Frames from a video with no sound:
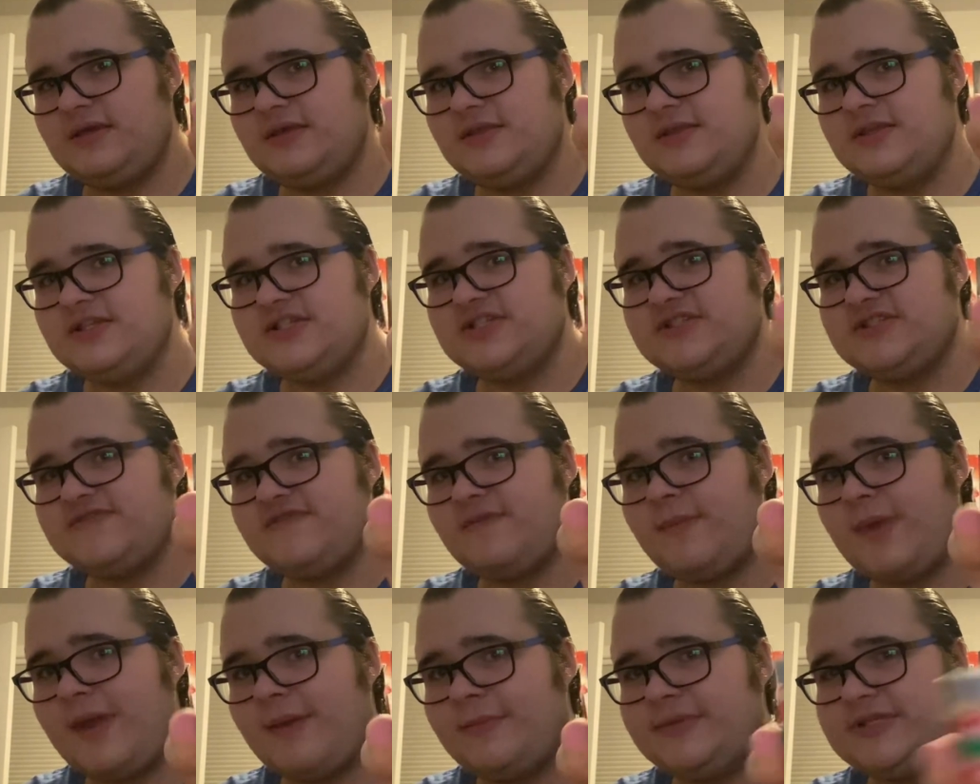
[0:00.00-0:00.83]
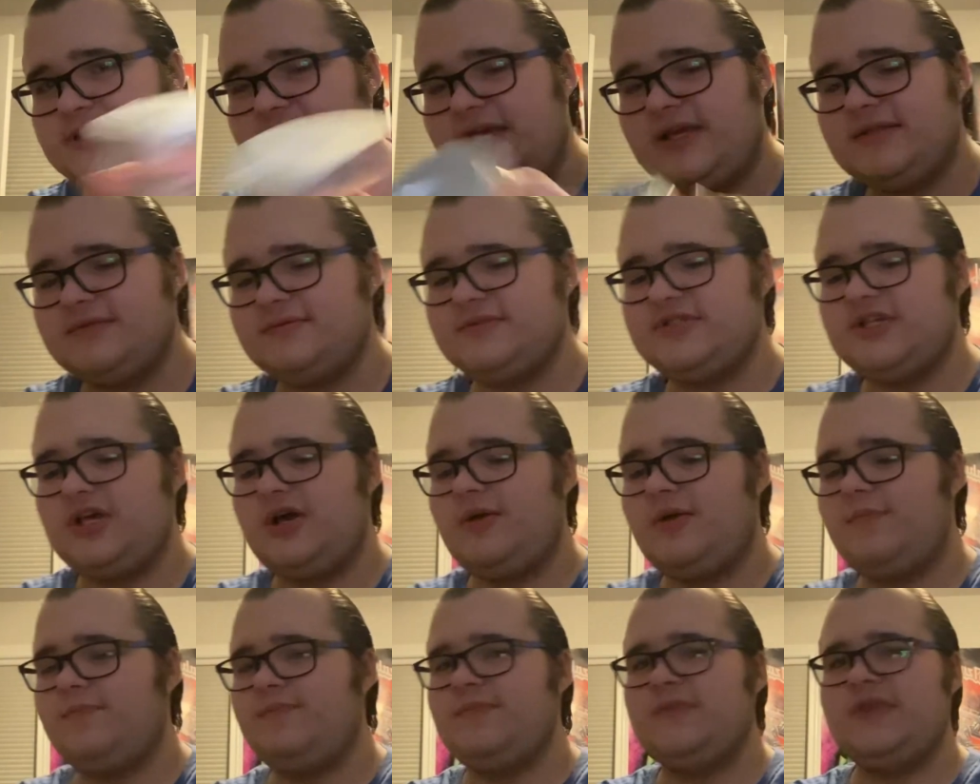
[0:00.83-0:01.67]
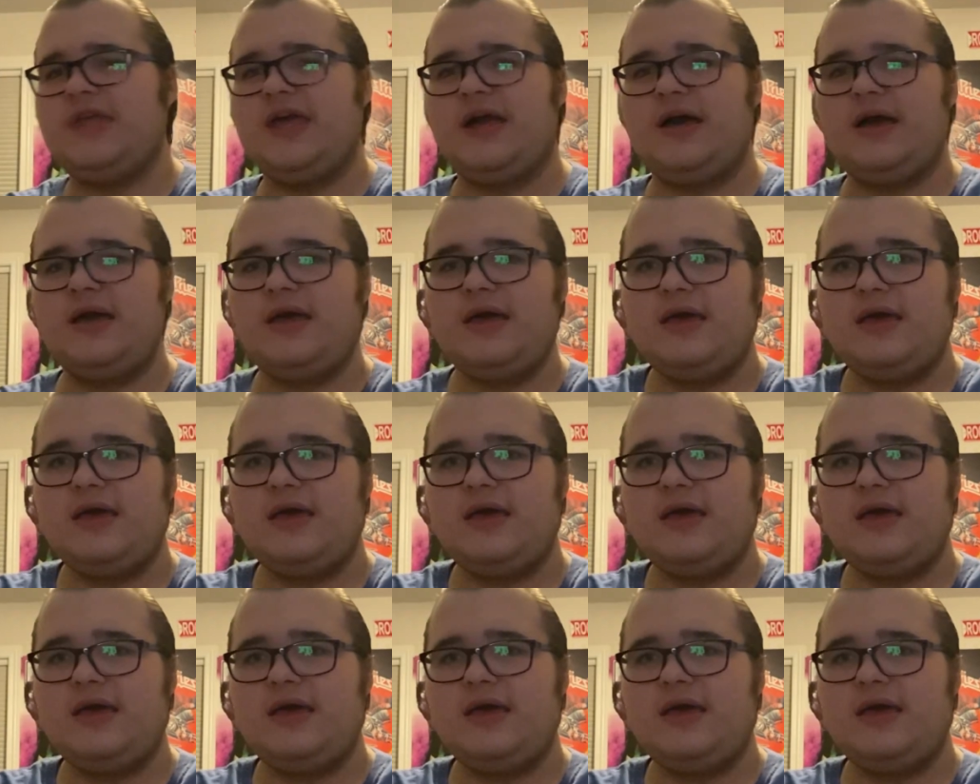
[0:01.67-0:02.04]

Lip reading: This is from Amazon, so yeah.